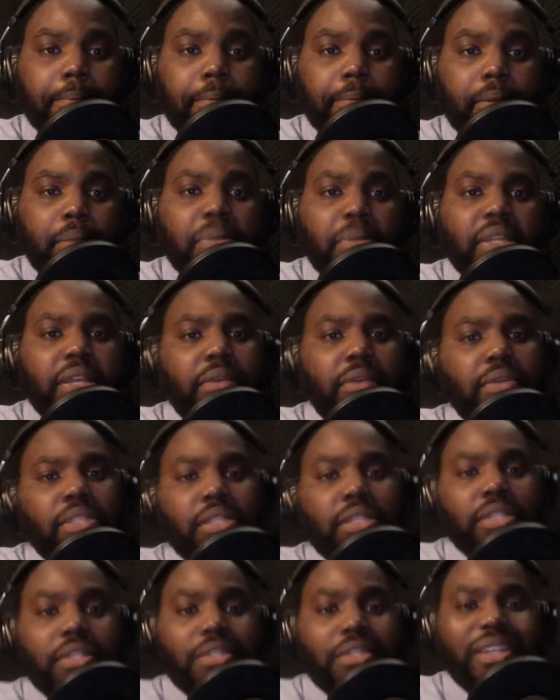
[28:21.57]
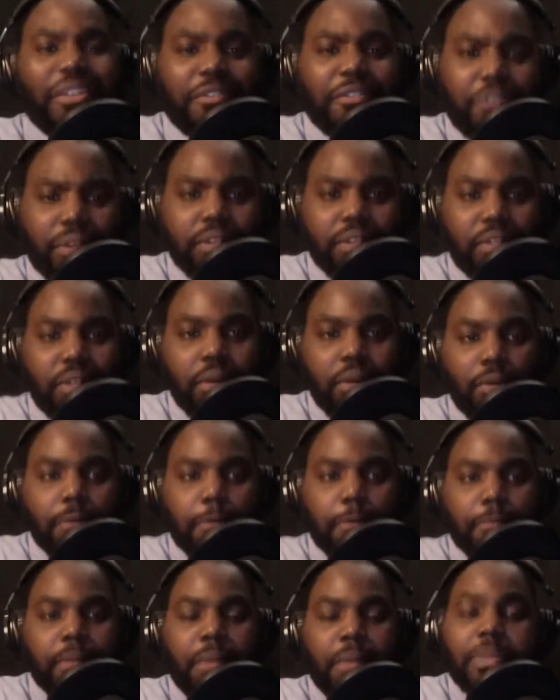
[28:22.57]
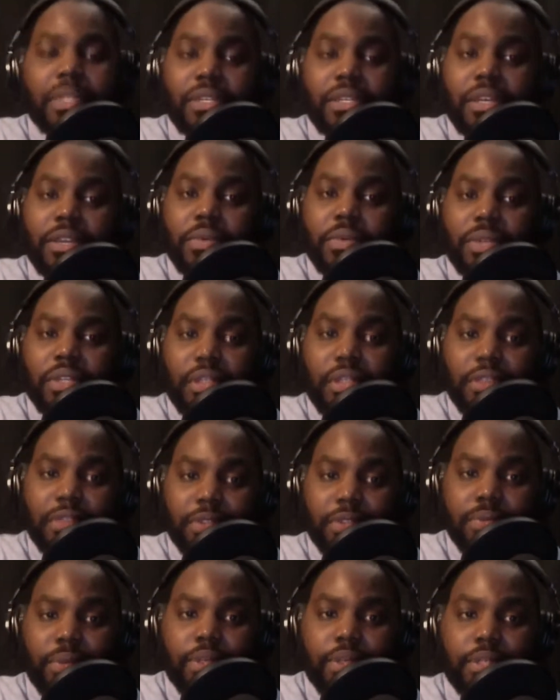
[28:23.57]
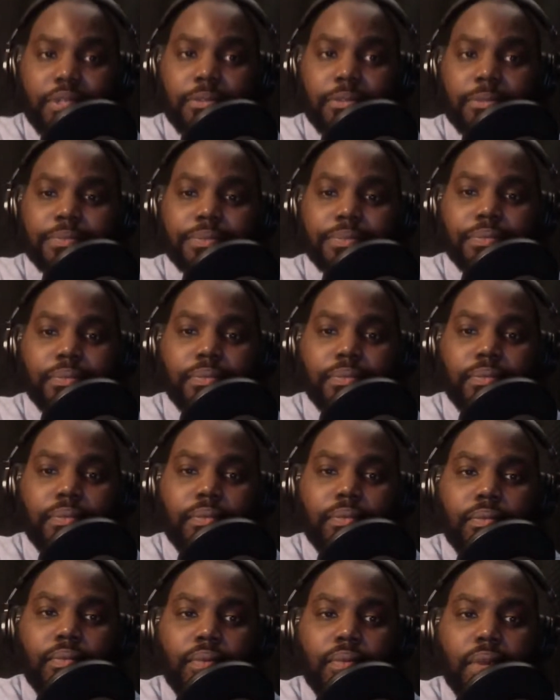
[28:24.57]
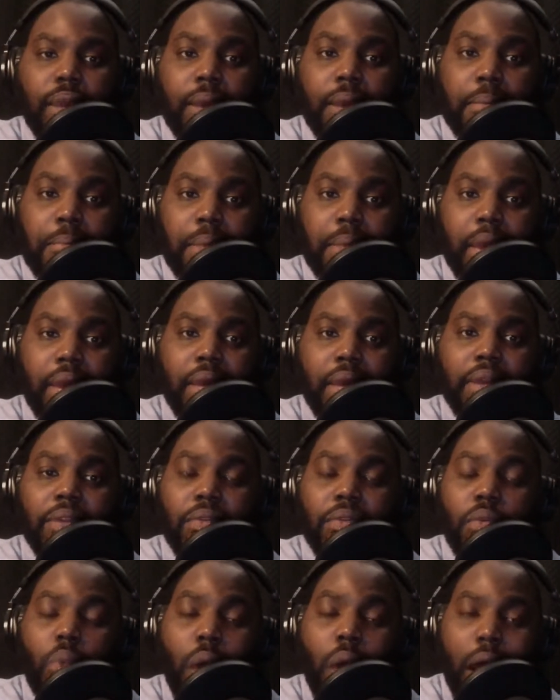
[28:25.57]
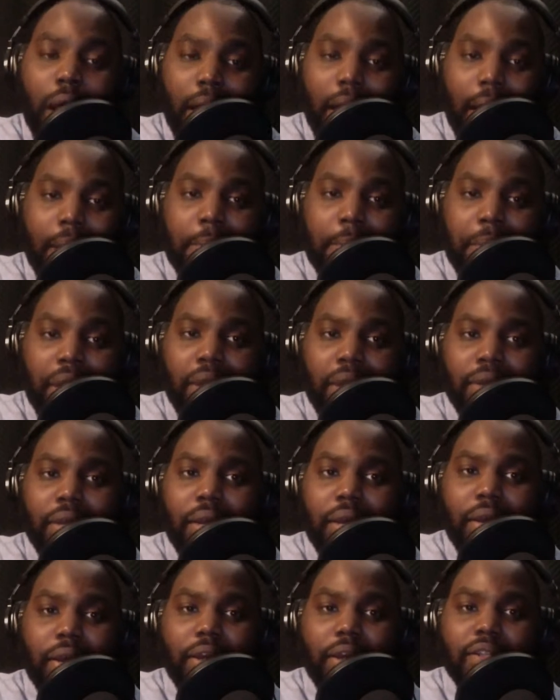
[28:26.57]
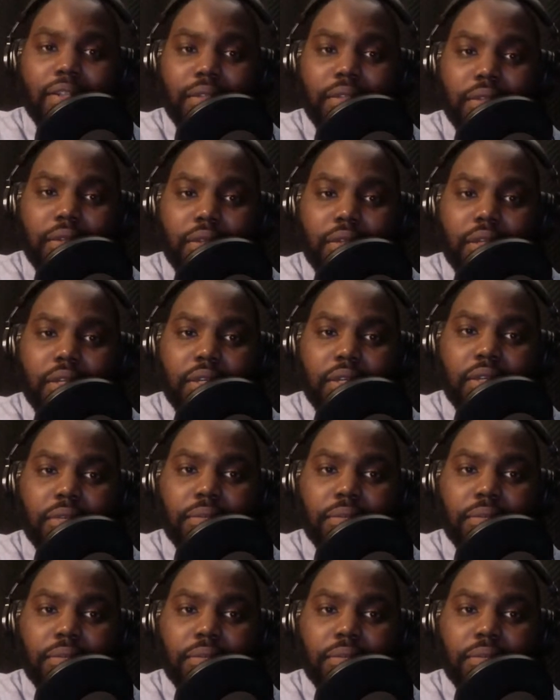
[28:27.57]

But there was a difference, though. Let me tell you what the difference was, and why I made that conscious decision.